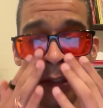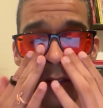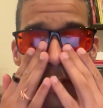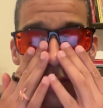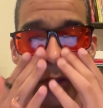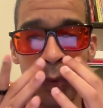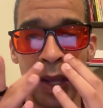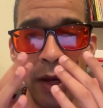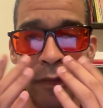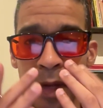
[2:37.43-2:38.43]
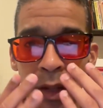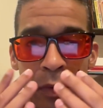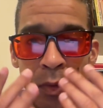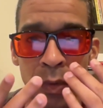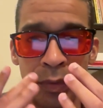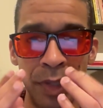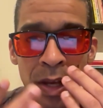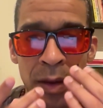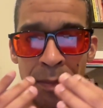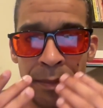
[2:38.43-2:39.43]
these little hair follicles,
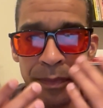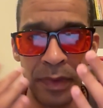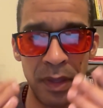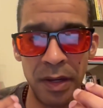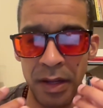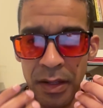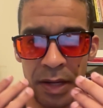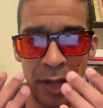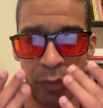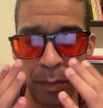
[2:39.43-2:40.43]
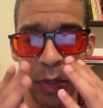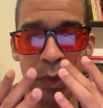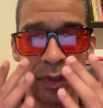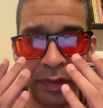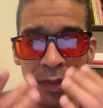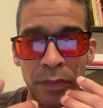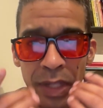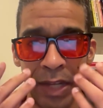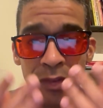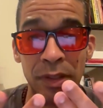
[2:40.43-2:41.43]
natural mucus and stuff to
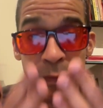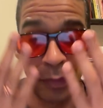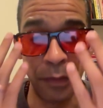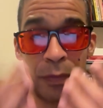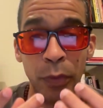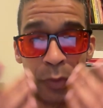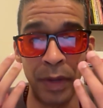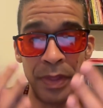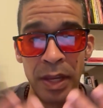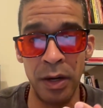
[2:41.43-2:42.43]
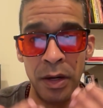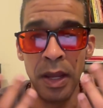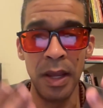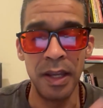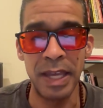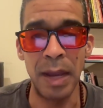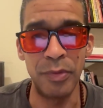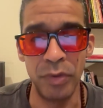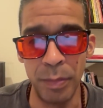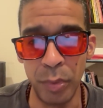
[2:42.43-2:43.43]
actually filter out the air, capture
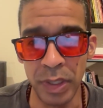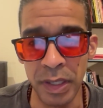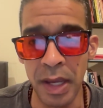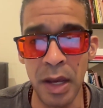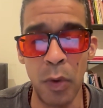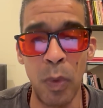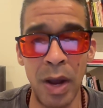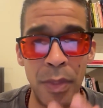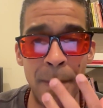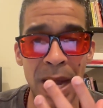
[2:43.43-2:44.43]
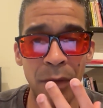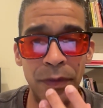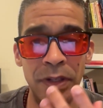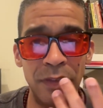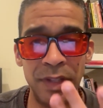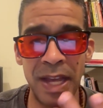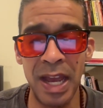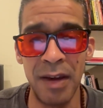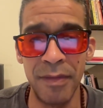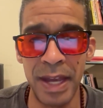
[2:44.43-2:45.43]
debris, while the mouth doesn't
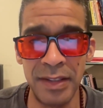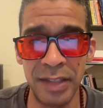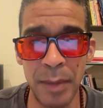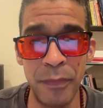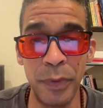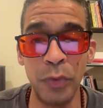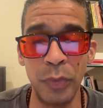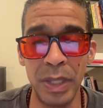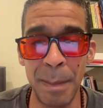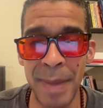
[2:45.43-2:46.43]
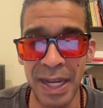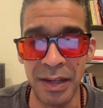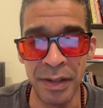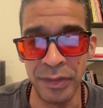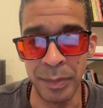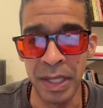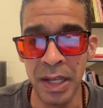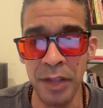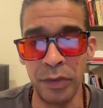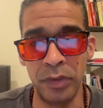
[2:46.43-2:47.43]
have that same filtering mechanism.
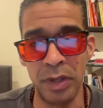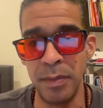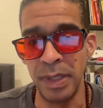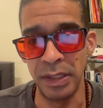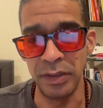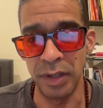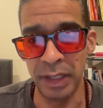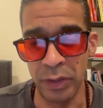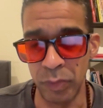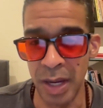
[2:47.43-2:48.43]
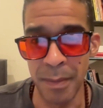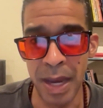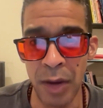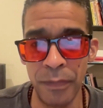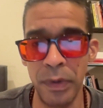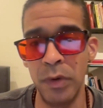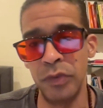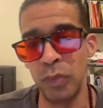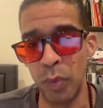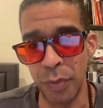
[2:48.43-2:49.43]
So it's going to lead to like dry mouth or
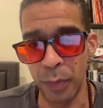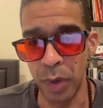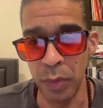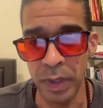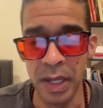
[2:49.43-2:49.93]
sore throat,